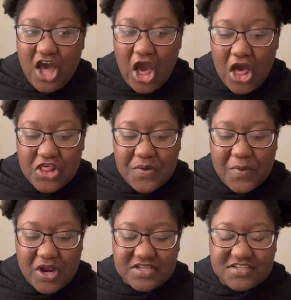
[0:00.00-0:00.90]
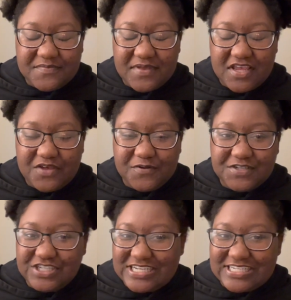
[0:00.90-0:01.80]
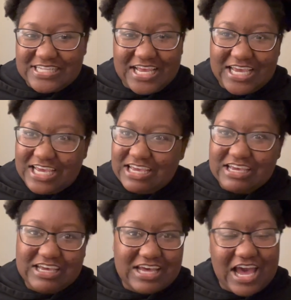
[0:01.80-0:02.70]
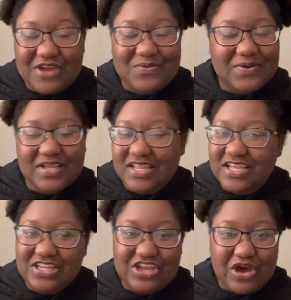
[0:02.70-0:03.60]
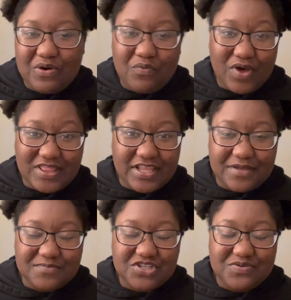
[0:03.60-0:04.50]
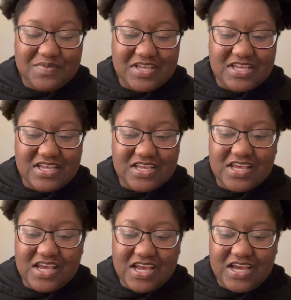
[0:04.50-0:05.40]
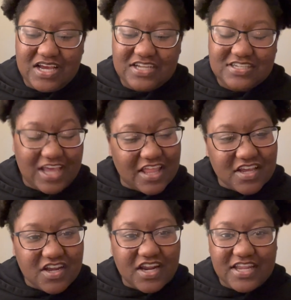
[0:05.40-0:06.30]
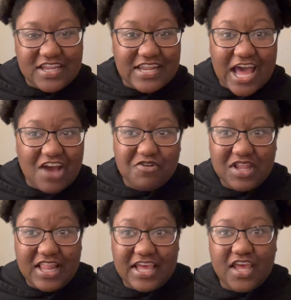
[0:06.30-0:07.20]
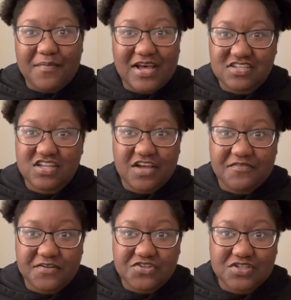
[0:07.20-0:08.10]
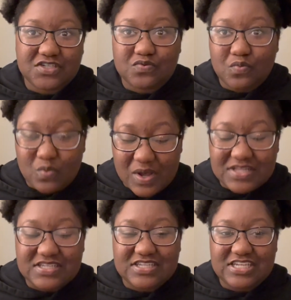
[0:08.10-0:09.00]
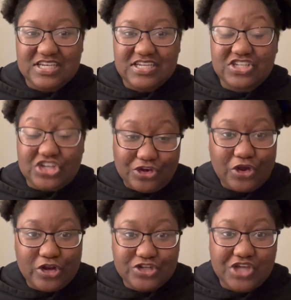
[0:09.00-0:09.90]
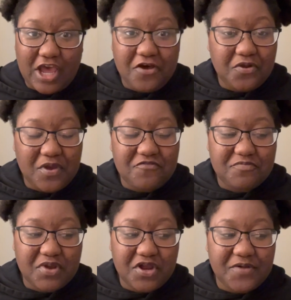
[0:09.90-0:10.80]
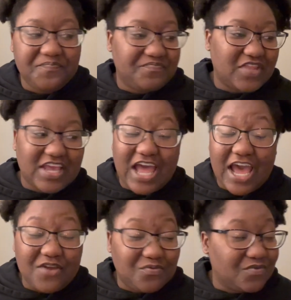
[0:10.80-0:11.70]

other parts of me was just like, I really don't want them to be together. And I did not really like him as a love interest once he took her child away from her. Like, I